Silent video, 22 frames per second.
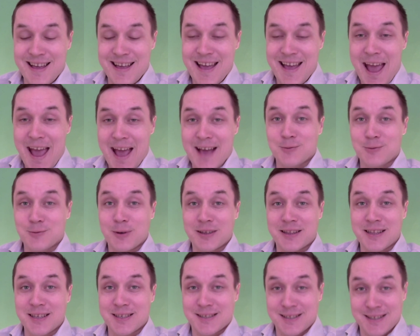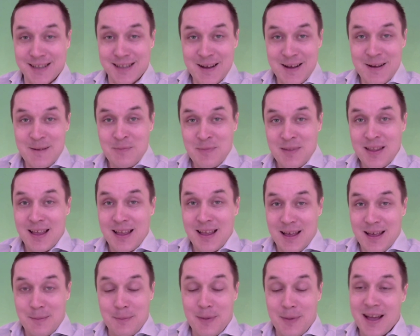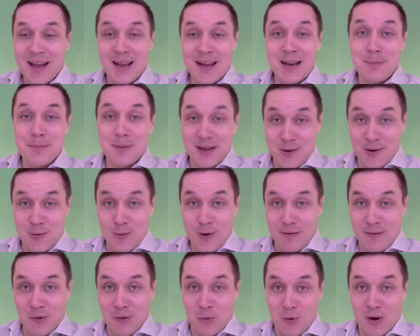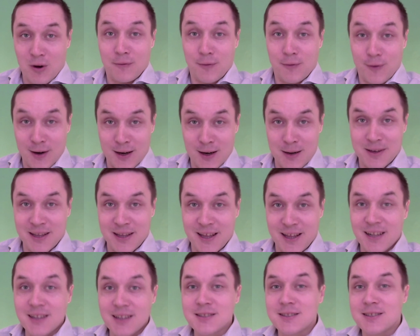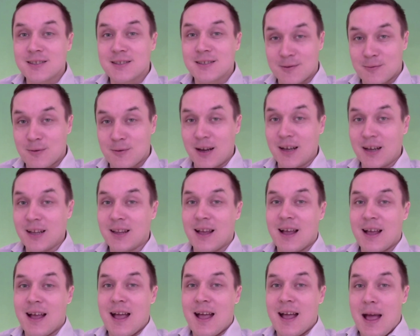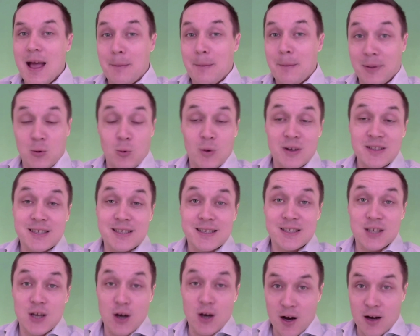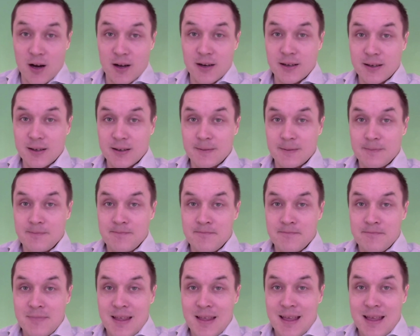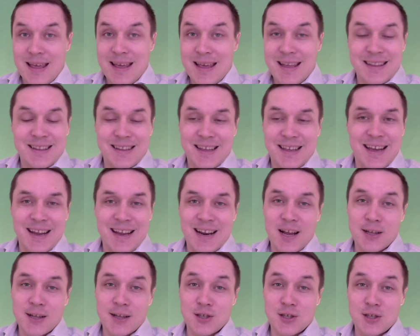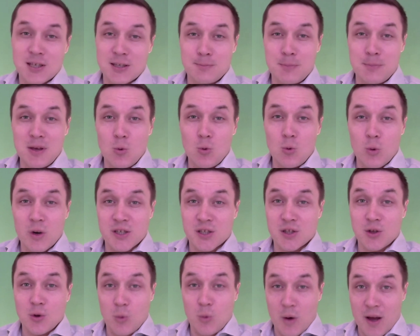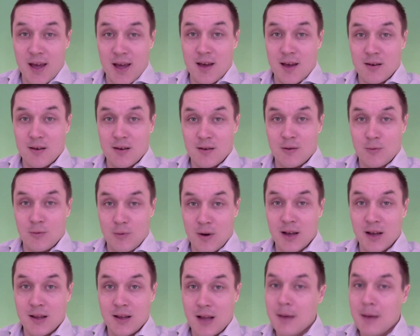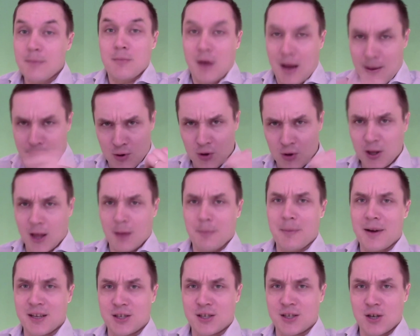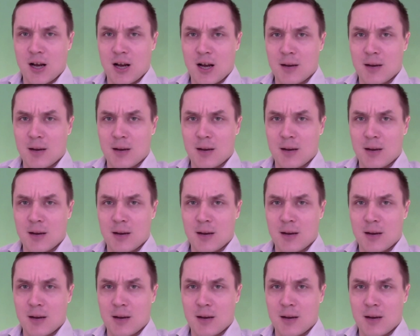as witnessed by anybody who ever worked for anybody else right but once it's gone it cannot just be wished away right? I'm, I'm good at my job,